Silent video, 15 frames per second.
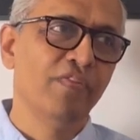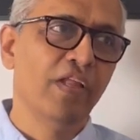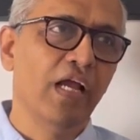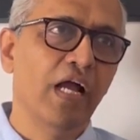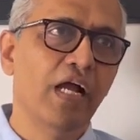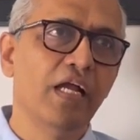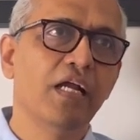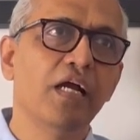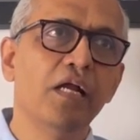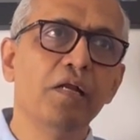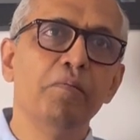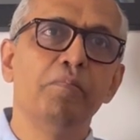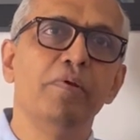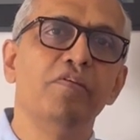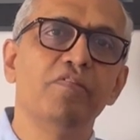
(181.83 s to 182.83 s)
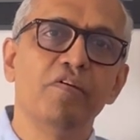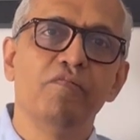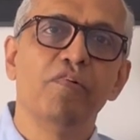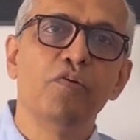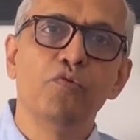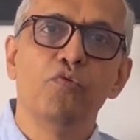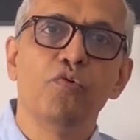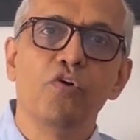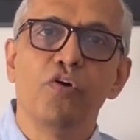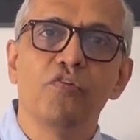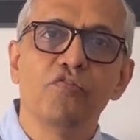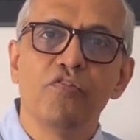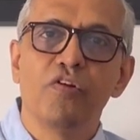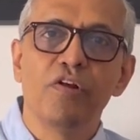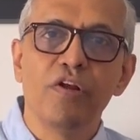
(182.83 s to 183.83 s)
I can't be someone who
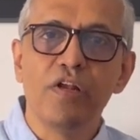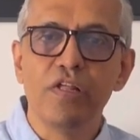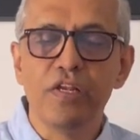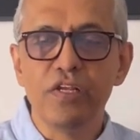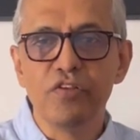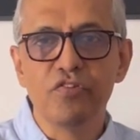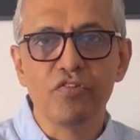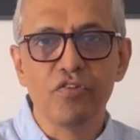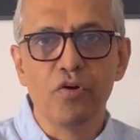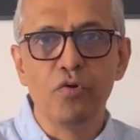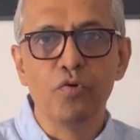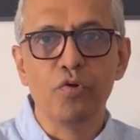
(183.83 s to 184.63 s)
constantly reaches out